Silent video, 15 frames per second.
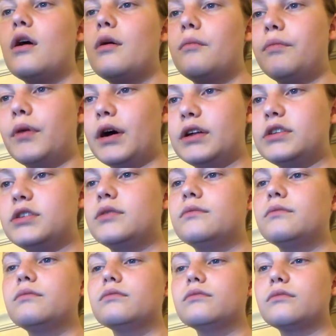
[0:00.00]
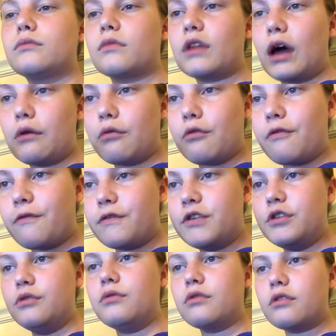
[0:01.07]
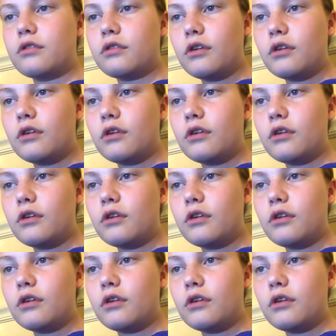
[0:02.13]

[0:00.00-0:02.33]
but I refuse